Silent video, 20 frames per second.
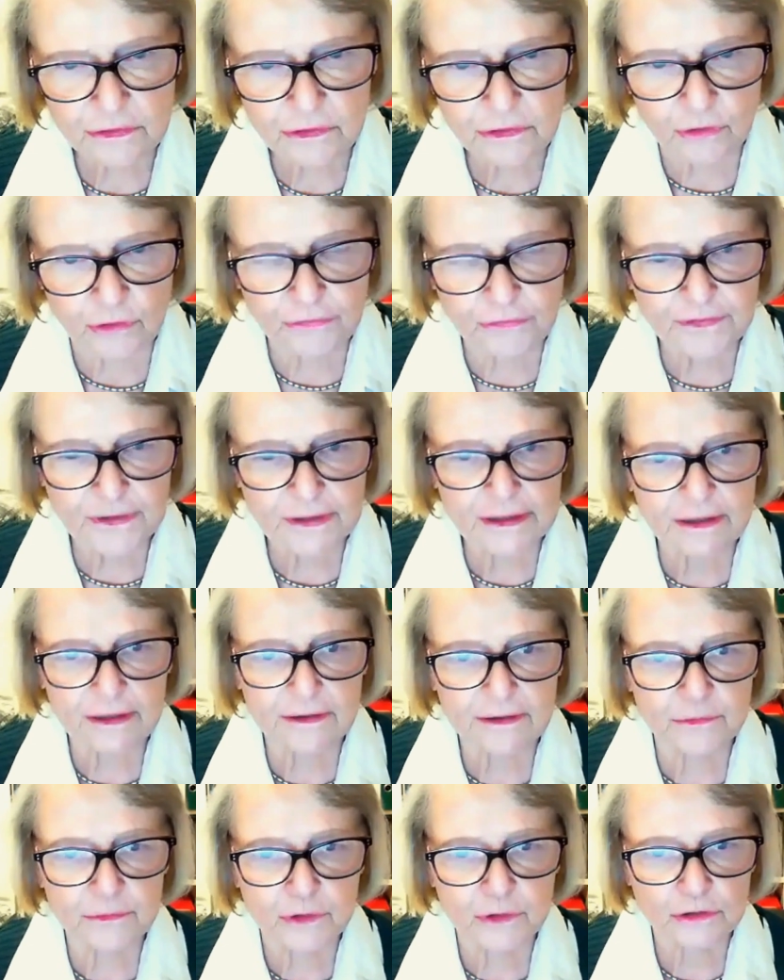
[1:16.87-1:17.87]
Kofi and
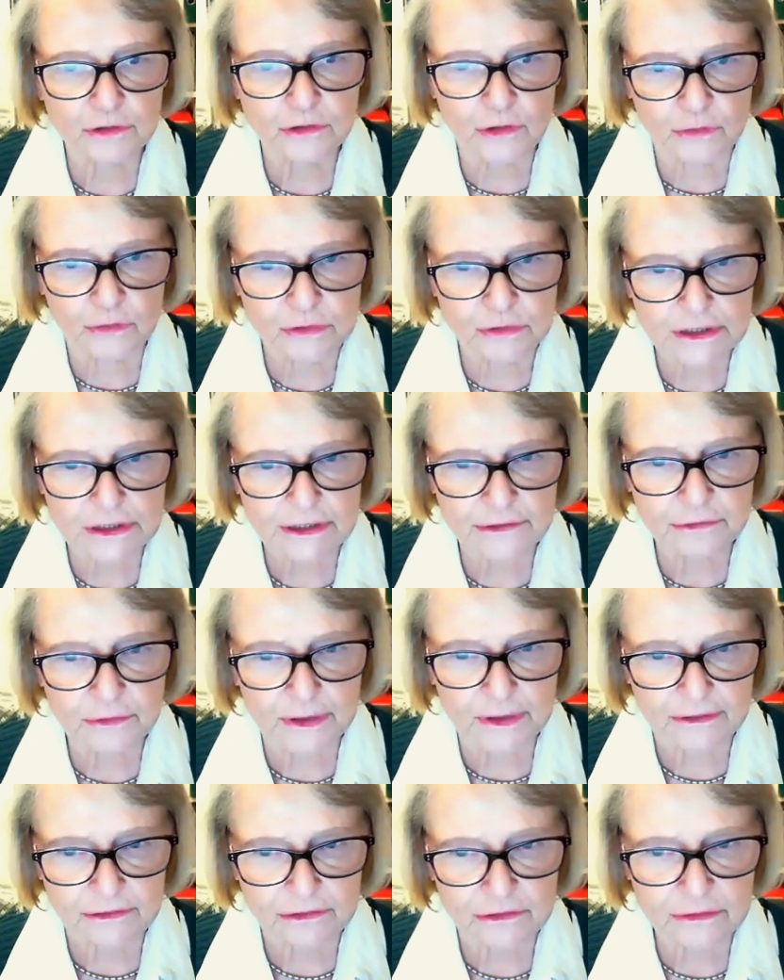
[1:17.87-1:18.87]
I worked closely
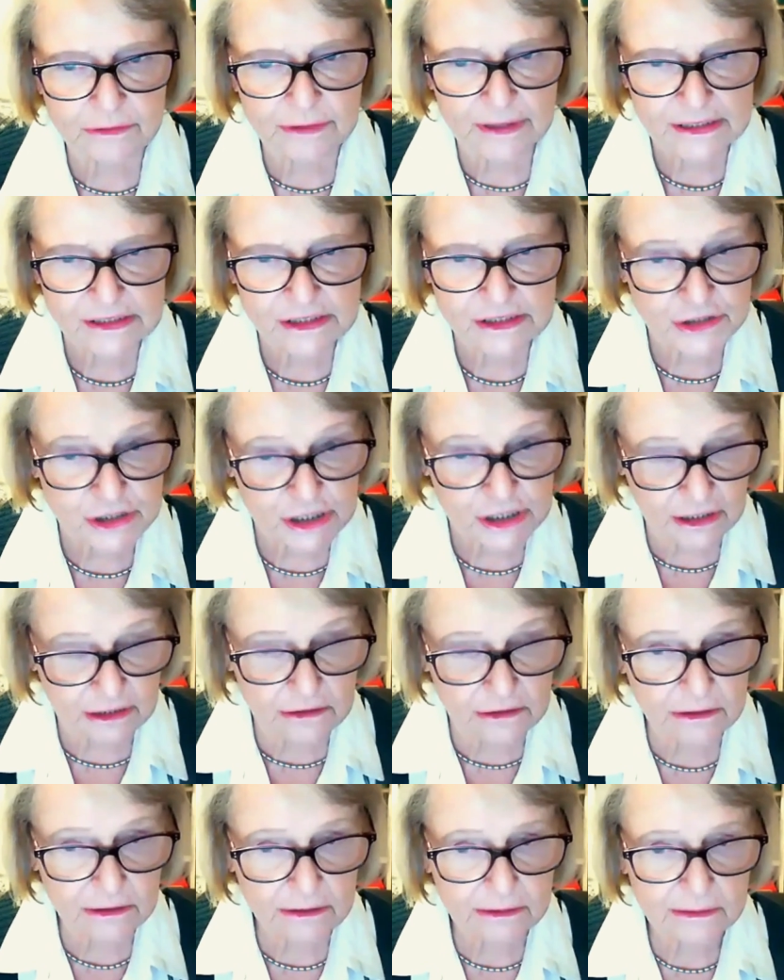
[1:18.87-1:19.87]
together as
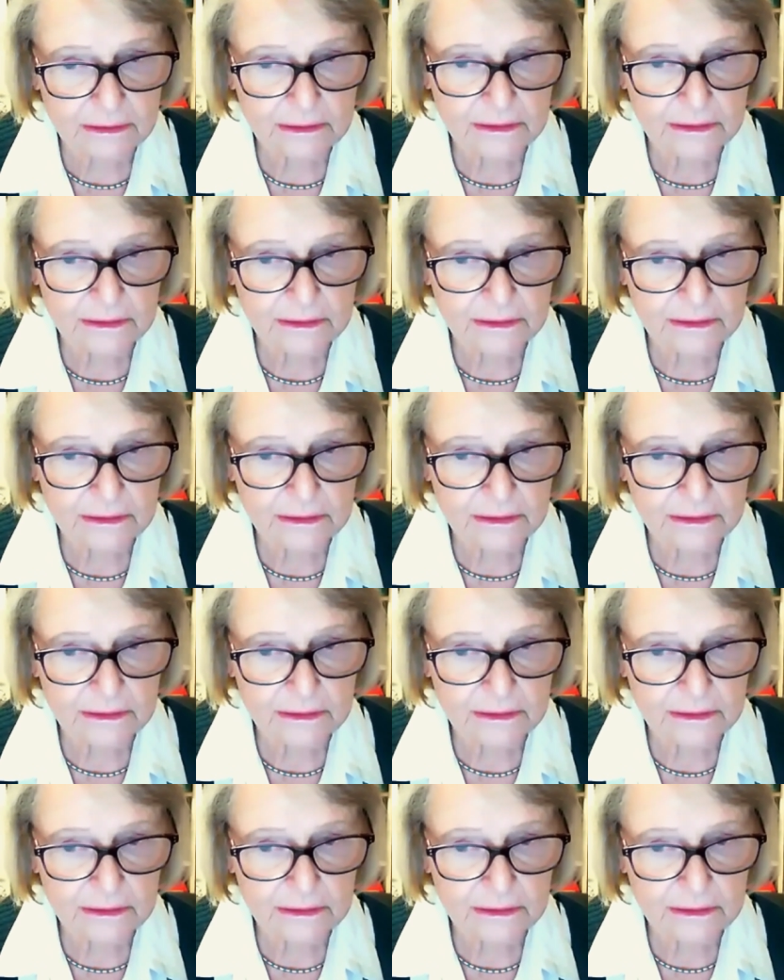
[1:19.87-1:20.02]
chair